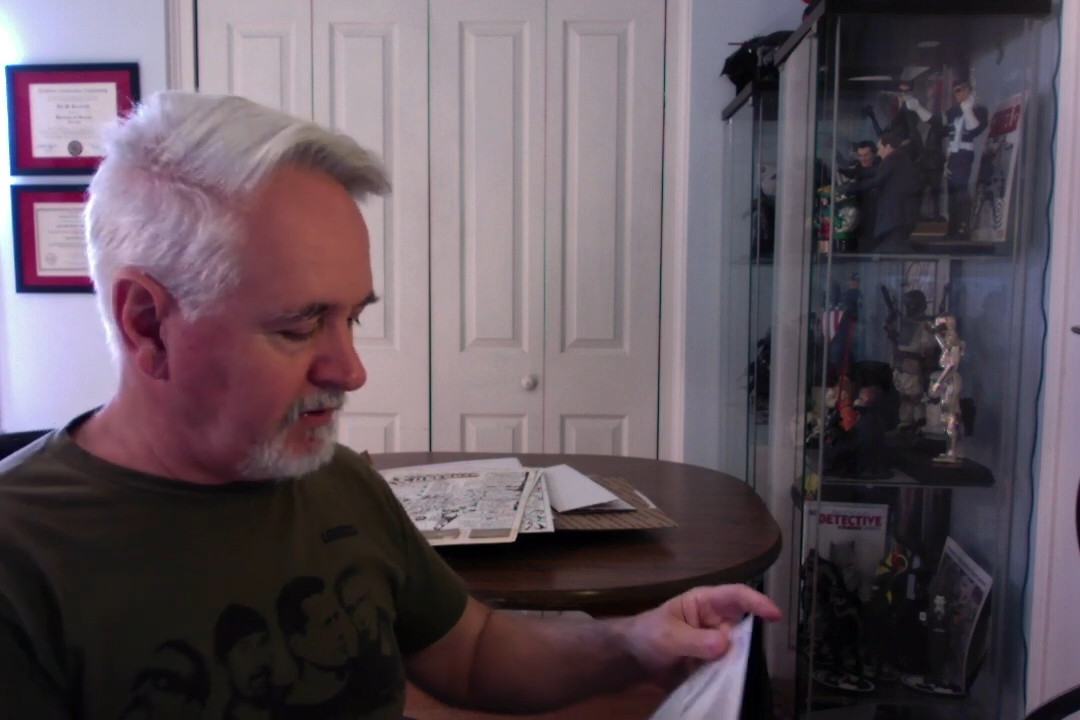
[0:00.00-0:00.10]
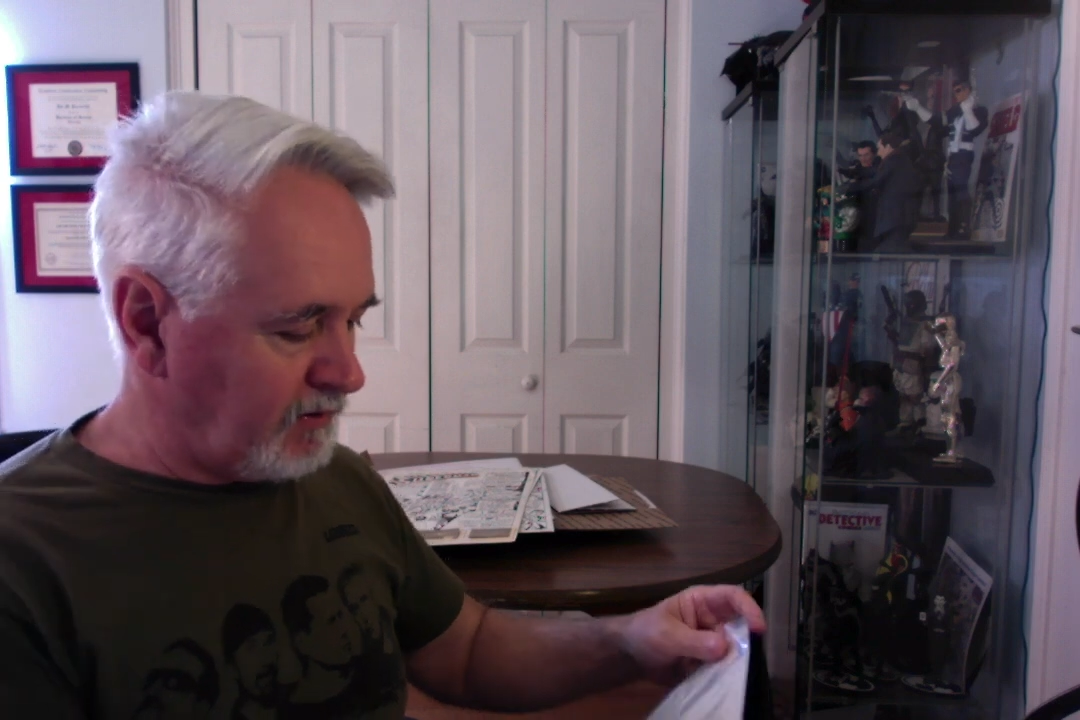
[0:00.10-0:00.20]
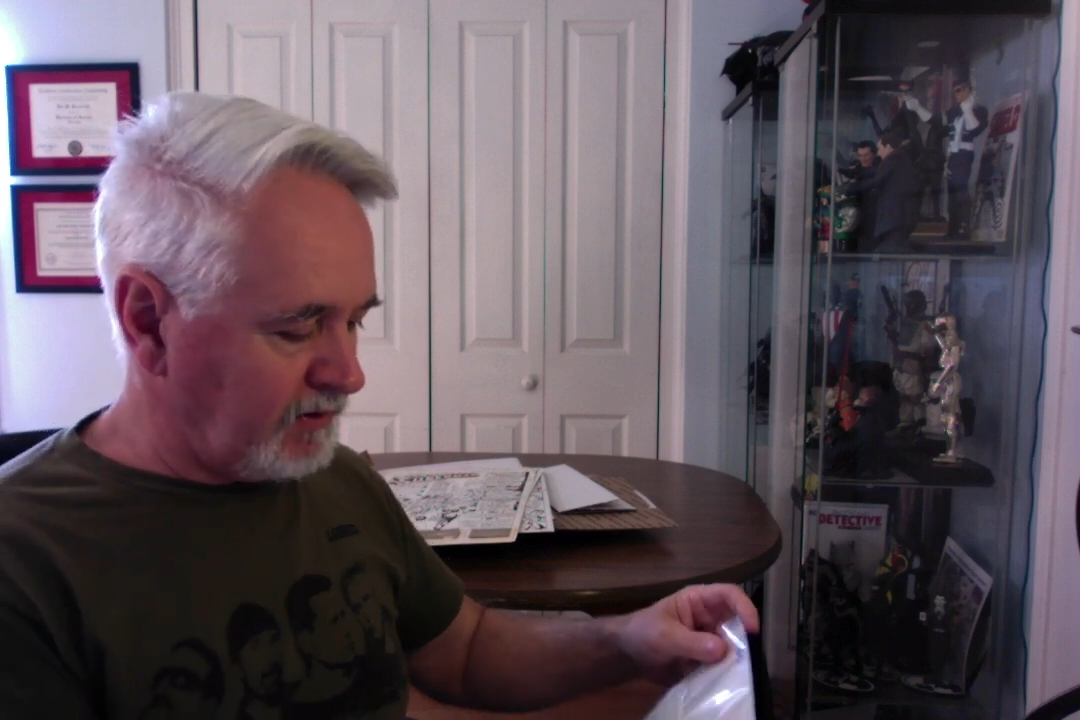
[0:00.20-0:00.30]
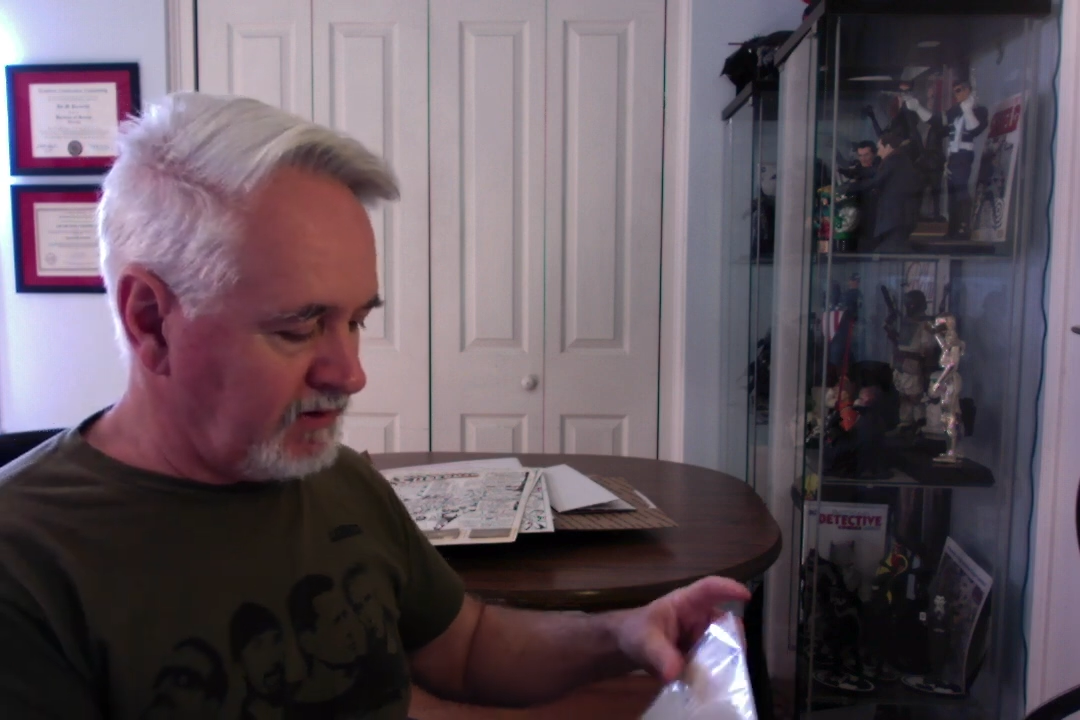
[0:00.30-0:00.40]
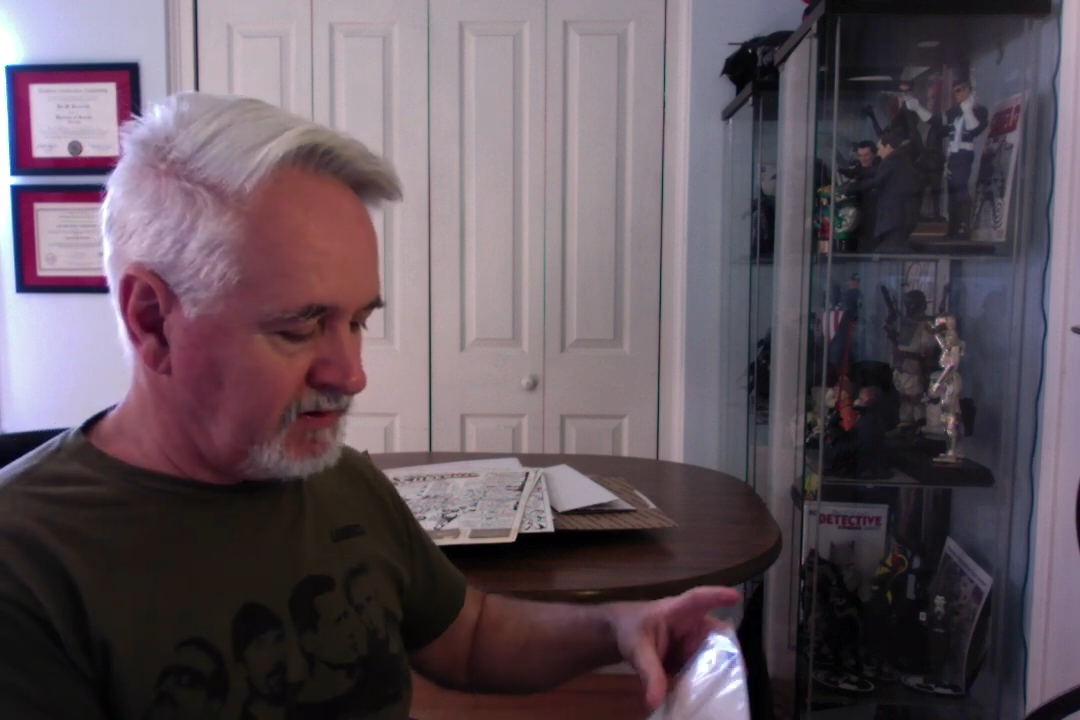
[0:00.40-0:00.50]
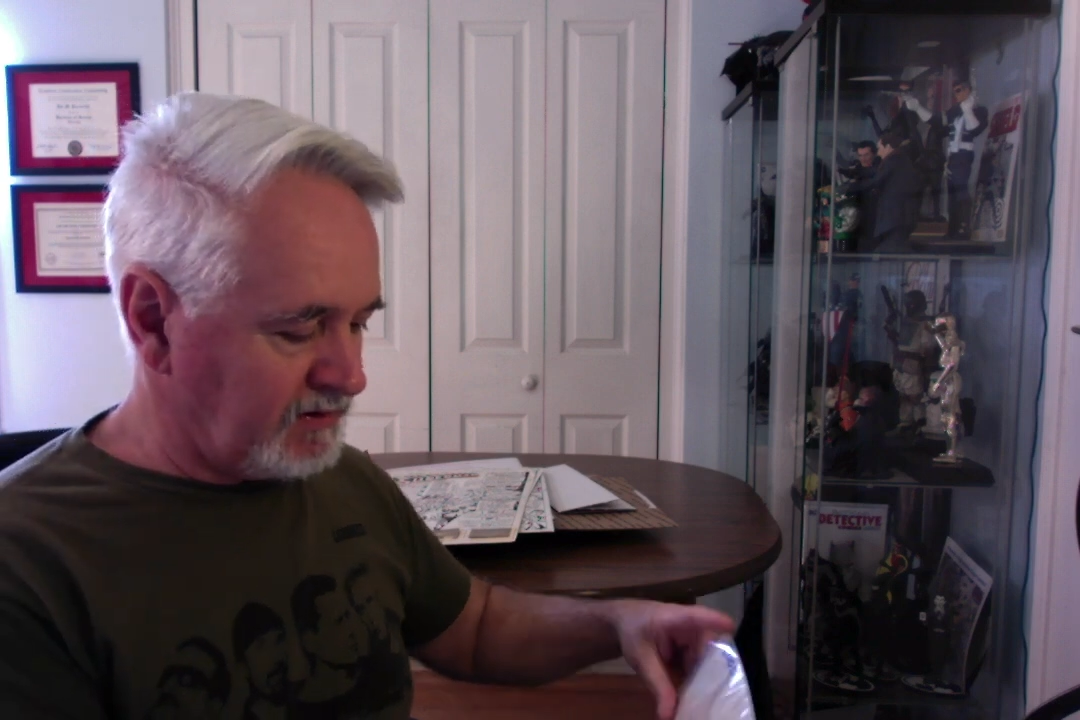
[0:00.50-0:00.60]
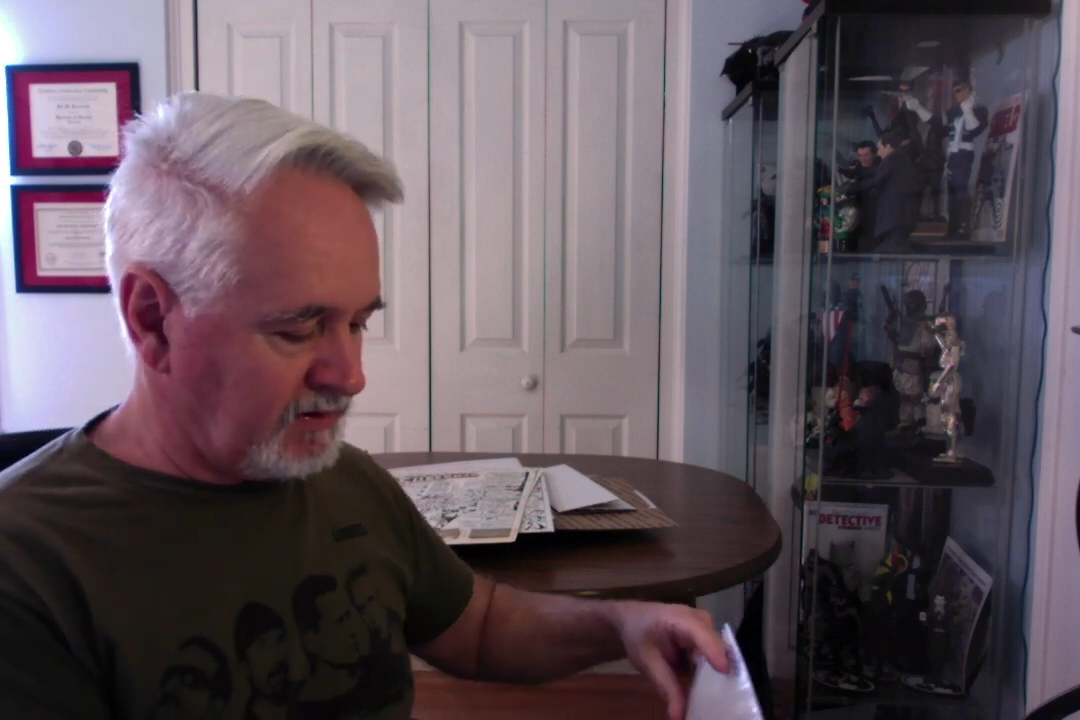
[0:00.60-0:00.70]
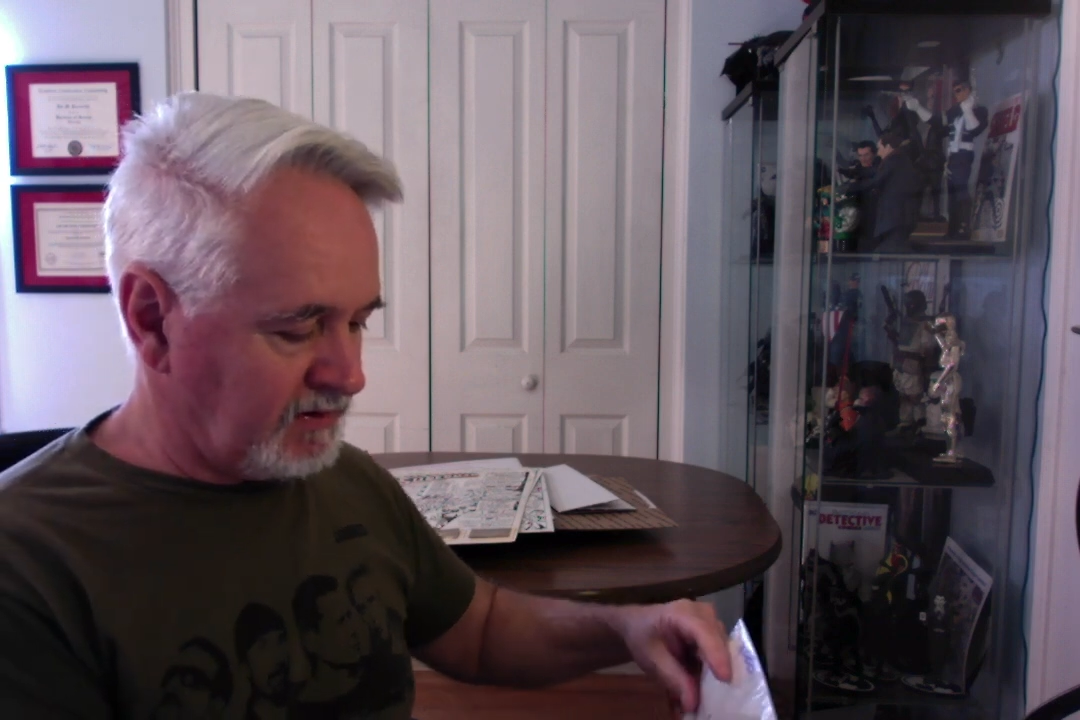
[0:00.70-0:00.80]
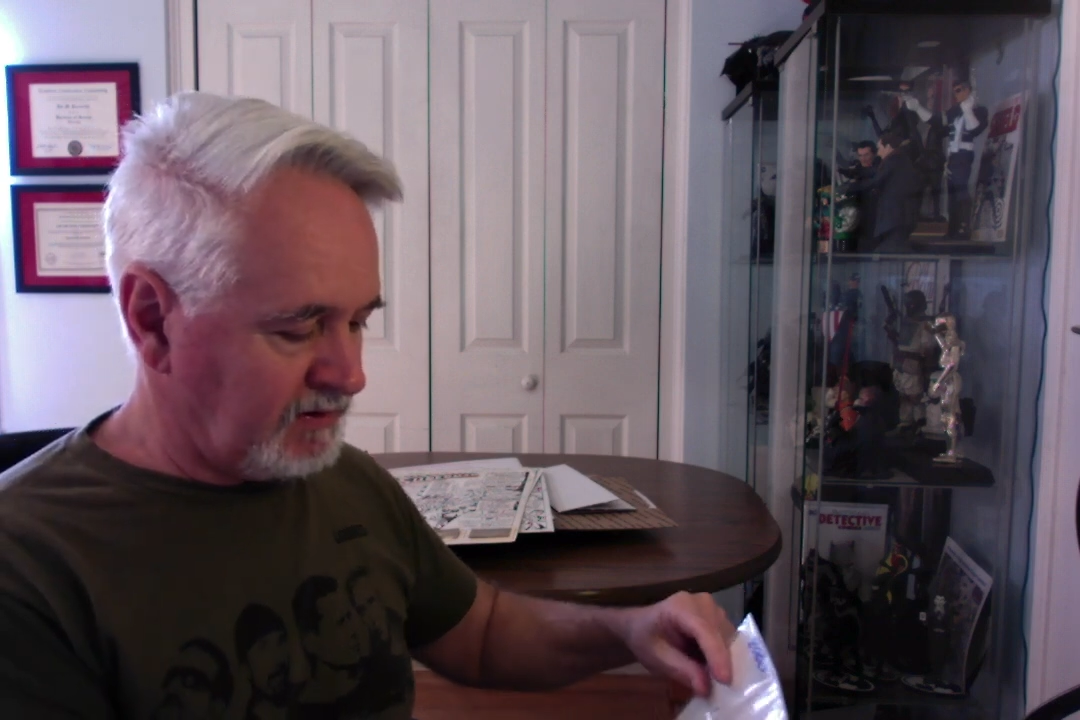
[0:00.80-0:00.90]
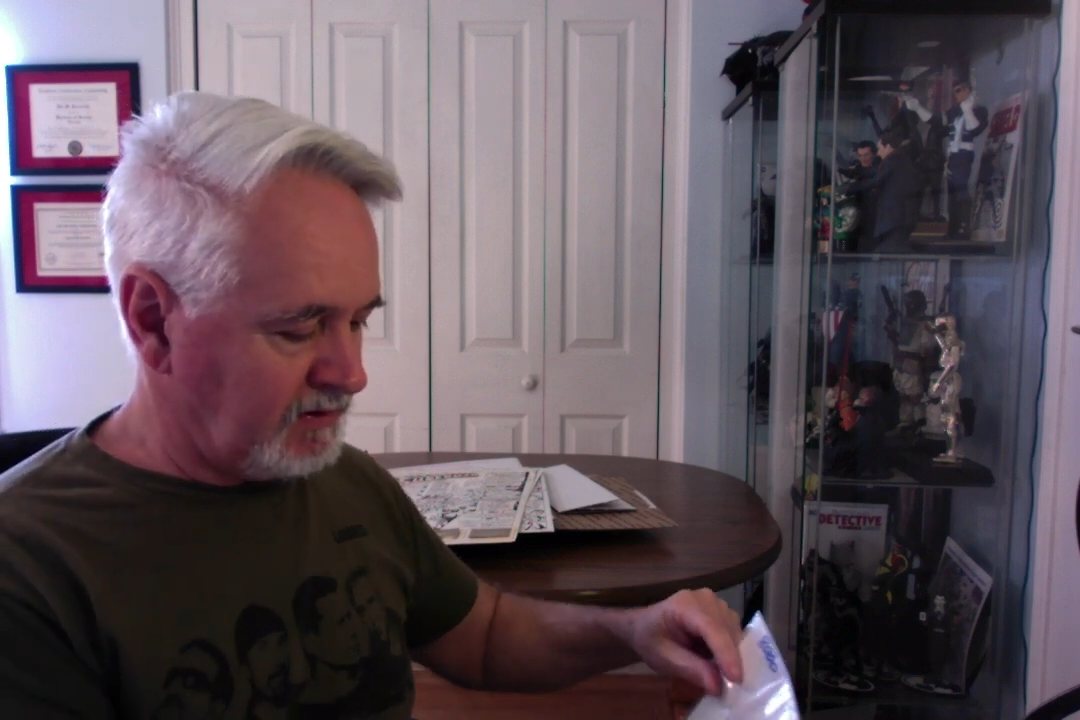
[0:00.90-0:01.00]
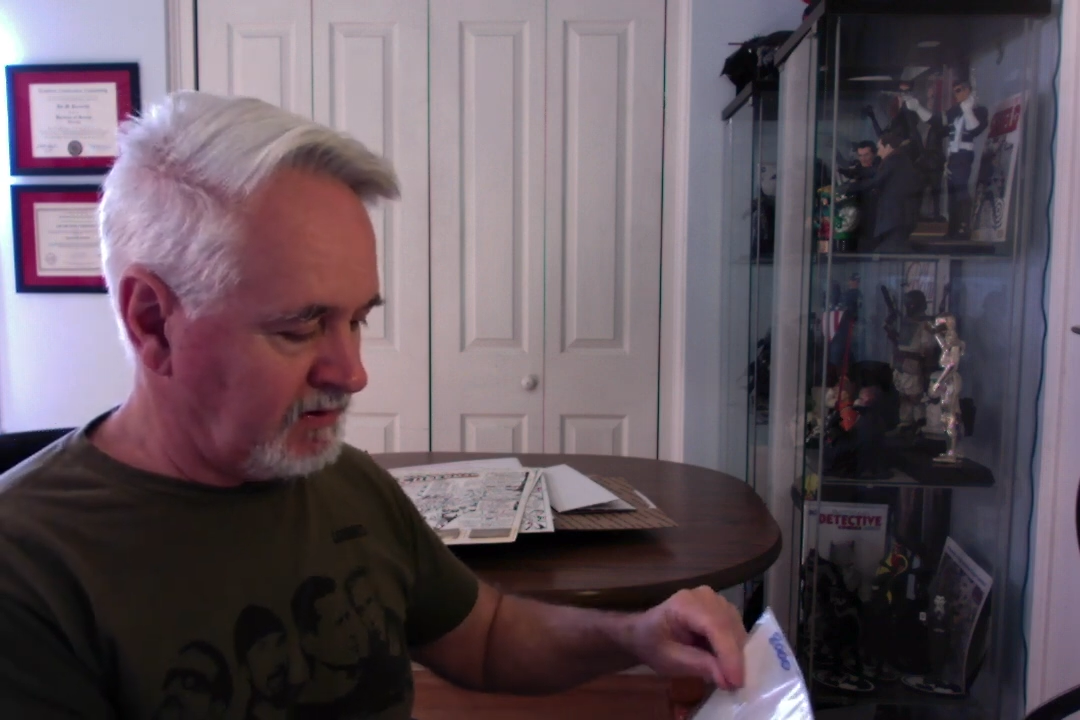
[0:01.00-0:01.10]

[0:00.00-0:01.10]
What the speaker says: artists